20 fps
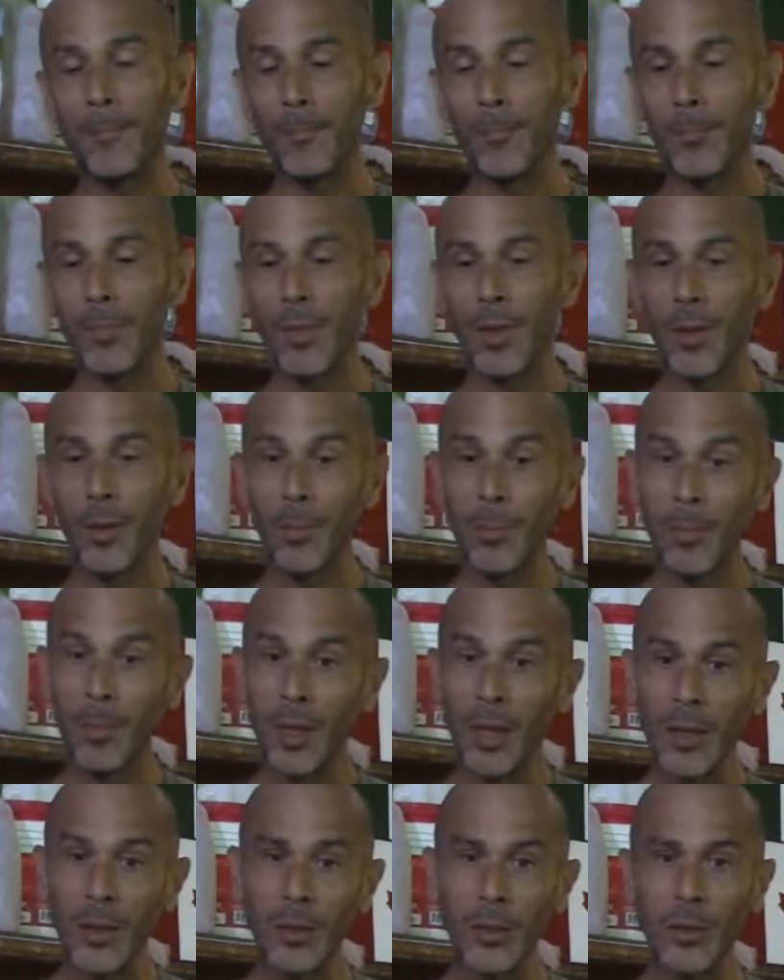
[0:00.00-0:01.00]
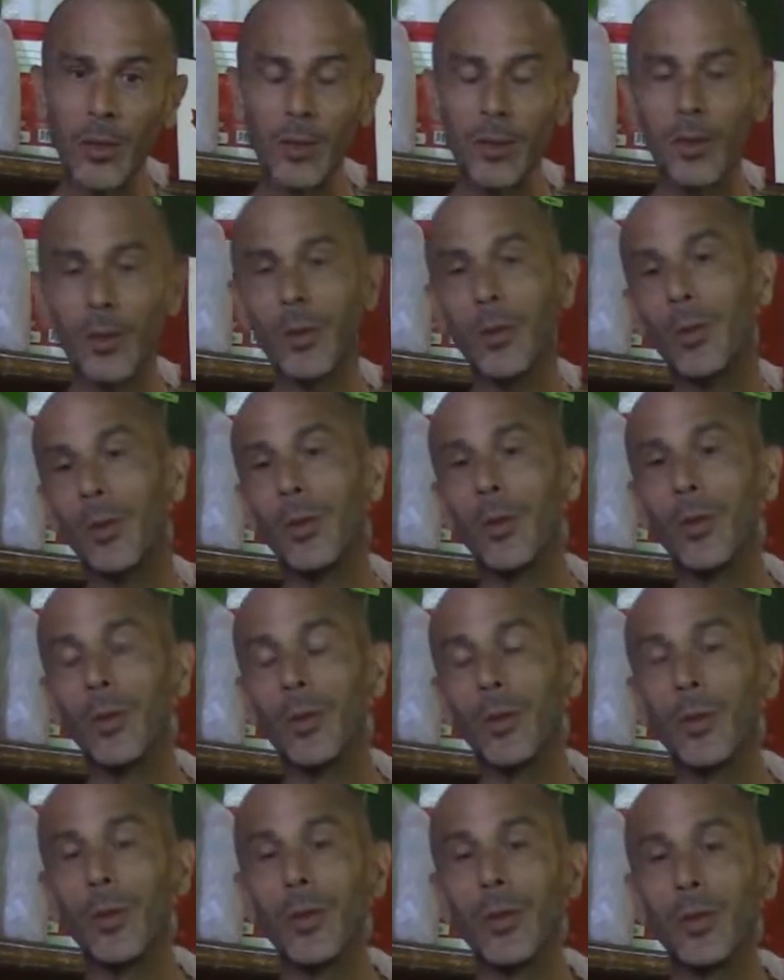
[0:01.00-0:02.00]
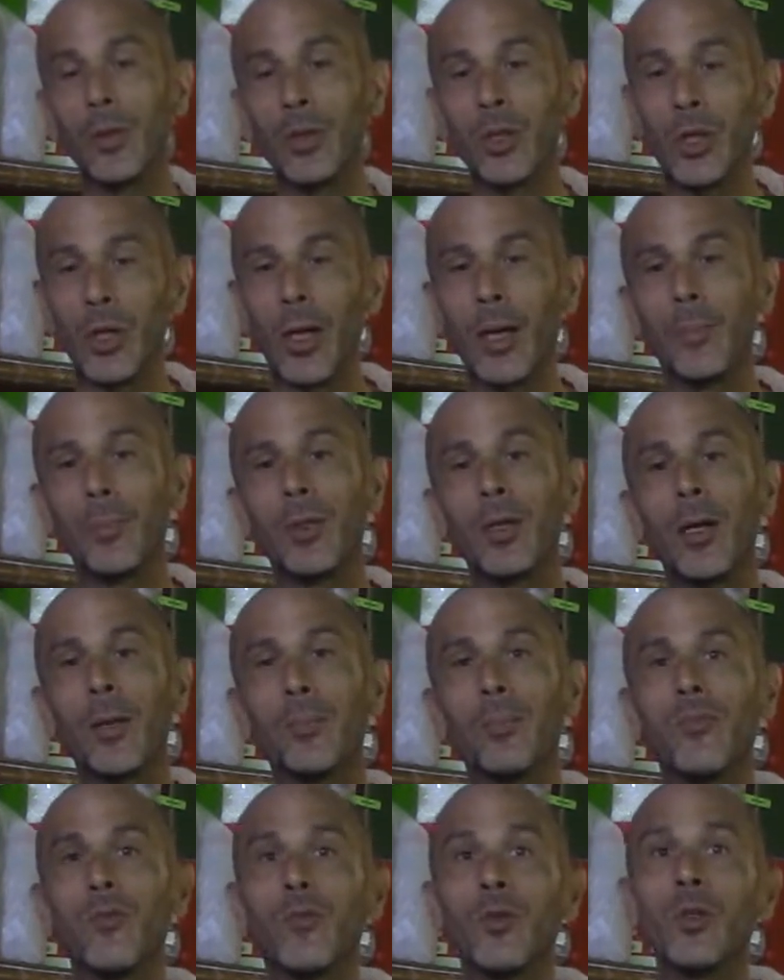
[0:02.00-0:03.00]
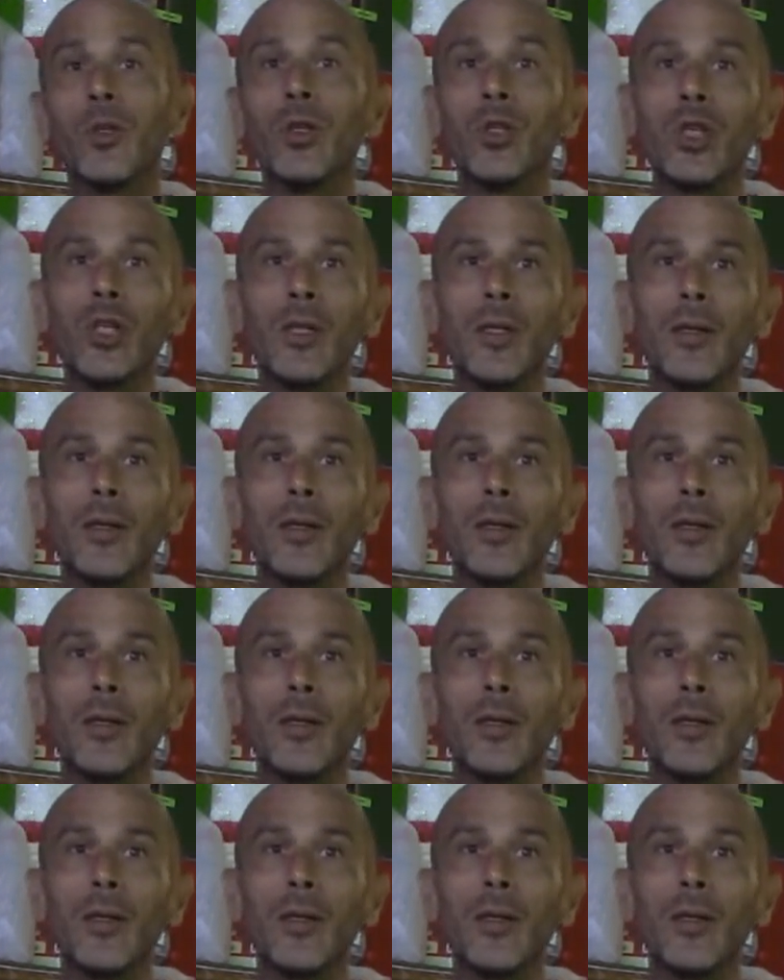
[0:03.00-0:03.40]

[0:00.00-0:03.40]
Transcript: the milled or chopped up version,